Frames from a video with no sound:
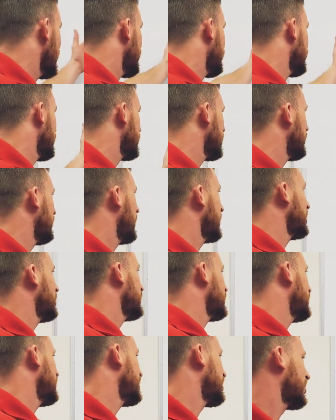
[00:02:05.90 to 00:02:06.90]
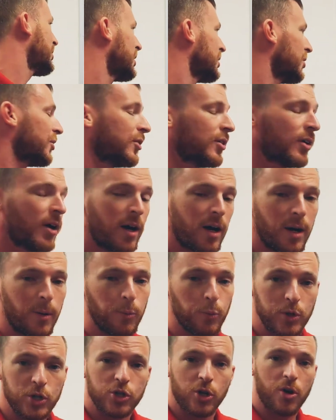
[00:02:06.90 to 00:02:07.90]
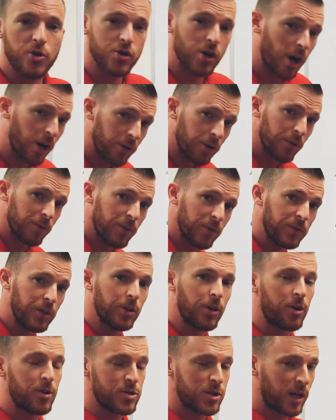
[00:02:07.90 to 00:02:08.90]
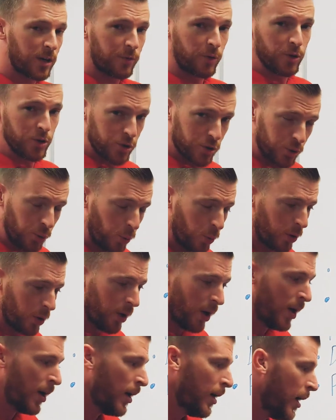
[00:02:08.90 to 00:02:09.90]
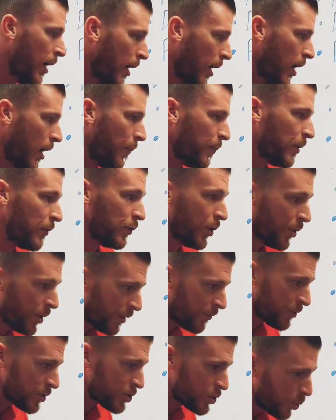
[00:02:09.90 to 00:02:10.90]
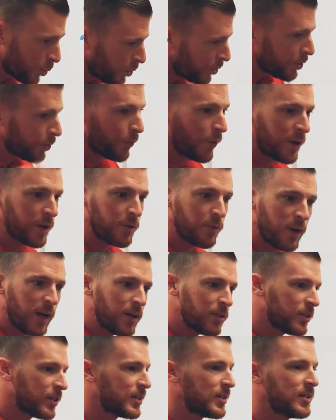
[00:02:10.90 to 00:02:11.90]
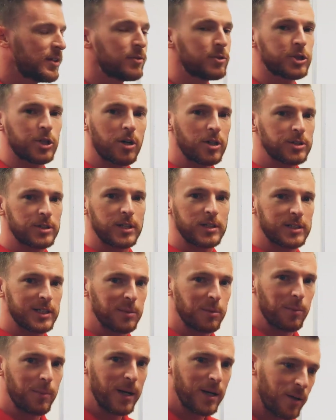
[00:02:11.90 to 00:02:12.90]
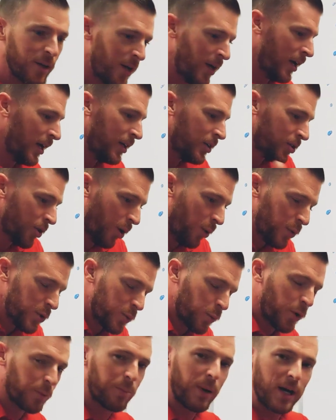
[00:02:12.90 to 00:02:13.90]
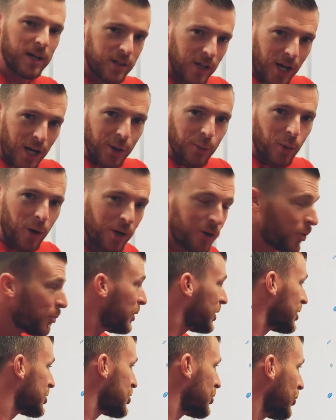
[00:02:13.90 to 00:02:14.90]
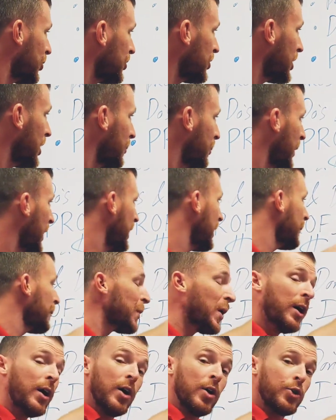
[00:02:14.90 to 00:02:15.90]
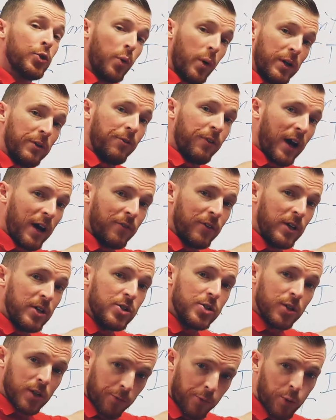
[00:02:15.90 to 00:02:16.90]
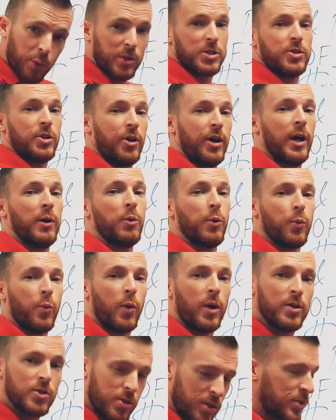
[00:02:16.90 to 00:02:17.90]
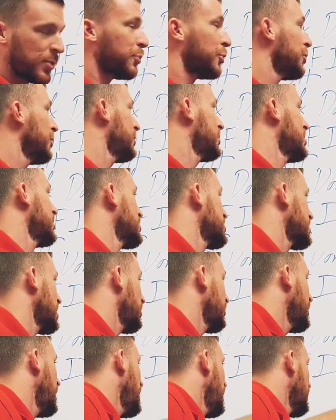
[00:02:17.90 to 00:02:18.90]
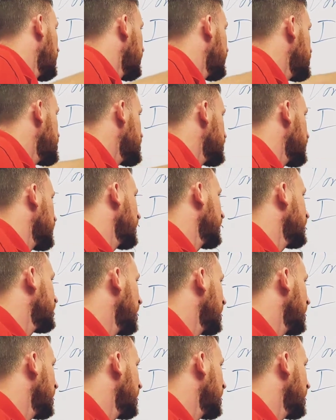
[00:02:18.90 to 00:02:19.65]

of freaking money with these things. We charge $150 out of our store. If you don't have a store and you're running around, you can still charge that same amount. And you can always work back down to 100 because you're only going to pay $25 each if you want to start out with one just to prove it to yourself. But if you just want to